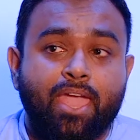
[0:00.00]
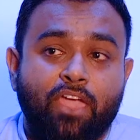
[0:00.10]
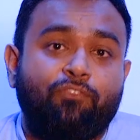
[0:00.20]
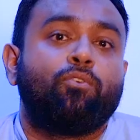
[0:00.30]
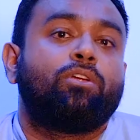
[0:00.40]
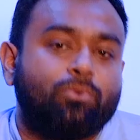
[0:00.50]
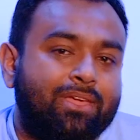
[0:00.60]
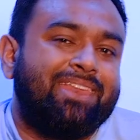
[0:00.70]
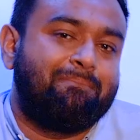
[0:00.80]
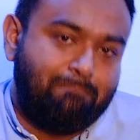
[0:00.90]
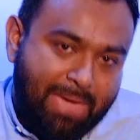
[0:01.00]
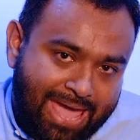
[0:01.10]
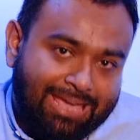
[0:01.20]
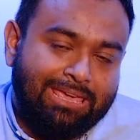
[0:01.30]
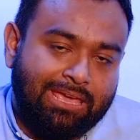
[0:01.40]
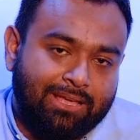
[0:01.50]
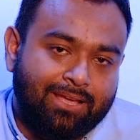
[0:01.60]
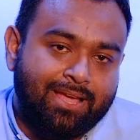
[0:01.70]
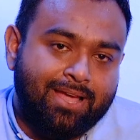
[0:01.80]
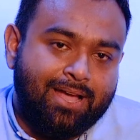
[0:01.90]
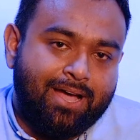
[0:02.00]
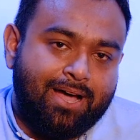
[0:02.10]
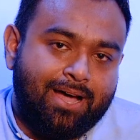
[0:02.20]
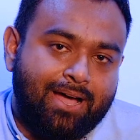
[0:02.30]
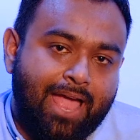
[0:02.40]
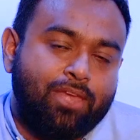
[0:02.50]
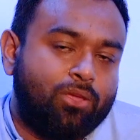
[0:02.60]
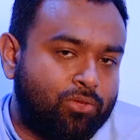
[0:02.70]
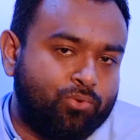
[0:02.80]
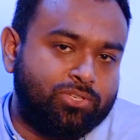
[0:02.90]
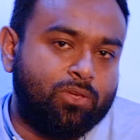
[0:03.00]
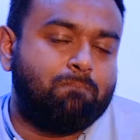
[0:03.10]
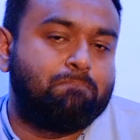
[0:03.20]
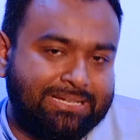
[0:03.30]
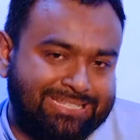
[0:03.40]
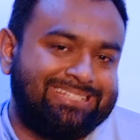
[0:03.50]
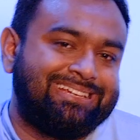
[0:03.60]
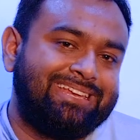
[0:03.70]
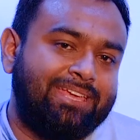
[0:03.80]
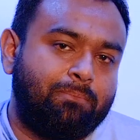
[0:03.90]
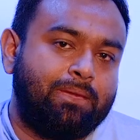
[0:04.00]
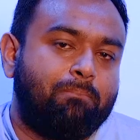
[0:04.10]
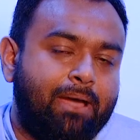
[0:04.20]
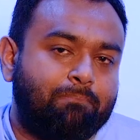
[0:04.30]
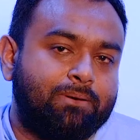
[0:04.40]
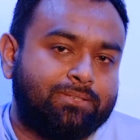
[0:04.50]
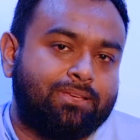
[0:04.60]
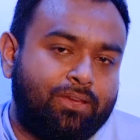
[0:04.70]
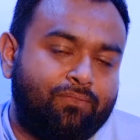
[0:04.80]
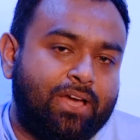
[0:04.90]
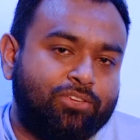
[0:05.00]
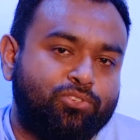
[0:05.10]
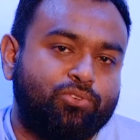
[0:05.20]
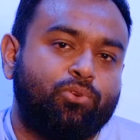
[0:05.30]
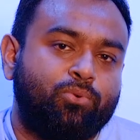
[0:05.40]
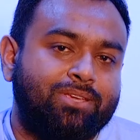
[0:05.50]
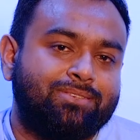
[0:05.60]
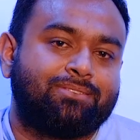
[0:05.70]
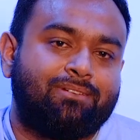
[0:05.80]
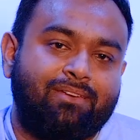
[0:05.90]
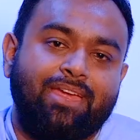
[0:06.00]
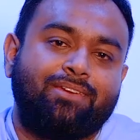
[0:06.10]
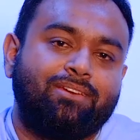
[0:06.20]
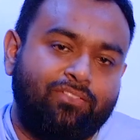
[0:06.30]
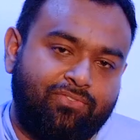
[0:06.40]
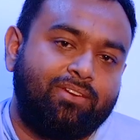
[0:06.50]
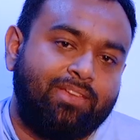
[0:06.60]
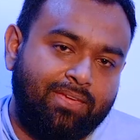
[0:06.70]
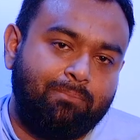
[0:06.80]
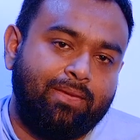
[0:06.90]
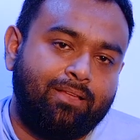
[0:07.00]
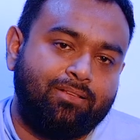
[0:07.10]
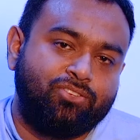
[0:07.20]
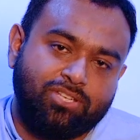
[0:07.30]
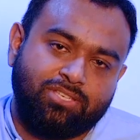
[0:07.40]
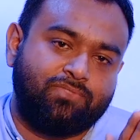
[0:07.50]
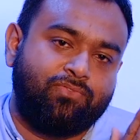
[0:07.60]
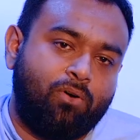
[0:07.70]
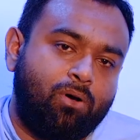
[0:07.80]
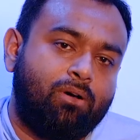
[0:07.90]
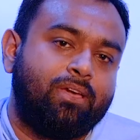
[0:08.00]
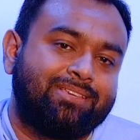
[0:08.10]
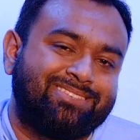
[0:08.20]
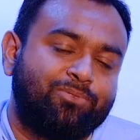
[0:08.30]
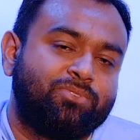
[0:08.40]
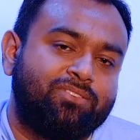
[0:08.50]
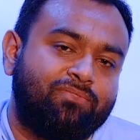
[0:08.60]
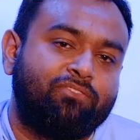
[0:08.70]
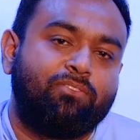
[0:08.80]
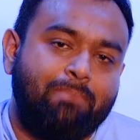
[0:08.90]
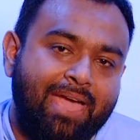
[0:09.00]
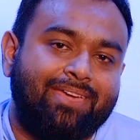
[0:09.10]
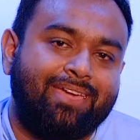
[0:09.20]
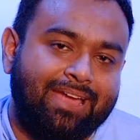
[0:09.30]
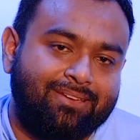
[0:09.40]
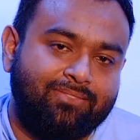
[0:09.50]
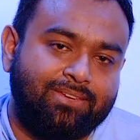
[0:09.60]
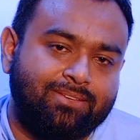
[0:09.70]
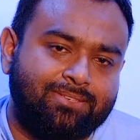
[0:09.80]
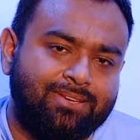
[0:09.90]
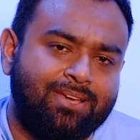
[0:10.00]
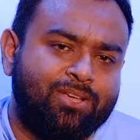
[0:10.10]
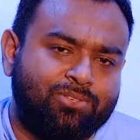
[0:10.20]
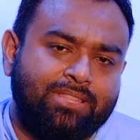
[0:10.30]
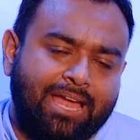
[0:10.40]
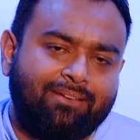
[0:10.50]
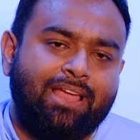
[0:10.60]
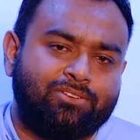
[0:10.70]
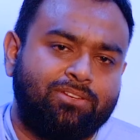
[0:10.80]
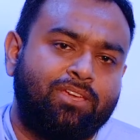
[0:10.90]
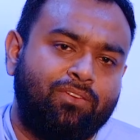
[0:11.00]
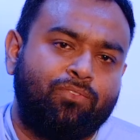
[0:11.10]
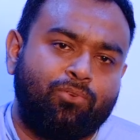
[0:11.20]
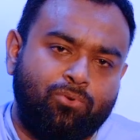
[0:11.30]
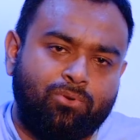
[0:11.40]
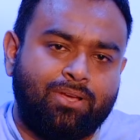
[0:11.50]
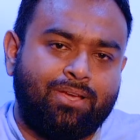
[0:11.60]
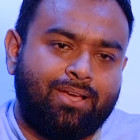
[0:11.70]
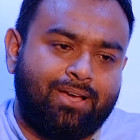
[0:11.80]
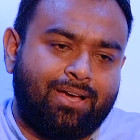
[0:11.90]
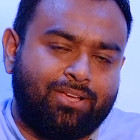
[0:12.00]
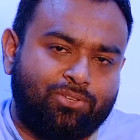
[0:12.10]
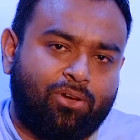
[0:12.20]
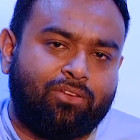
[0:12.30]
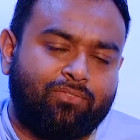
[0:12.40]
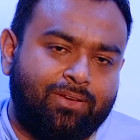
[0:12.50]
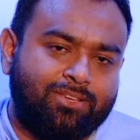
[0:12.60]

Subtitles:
If you are doing any banking and you're using a personal email, my advice to you is create a different email just exclusively for banking activities. So that will actually give you sort of a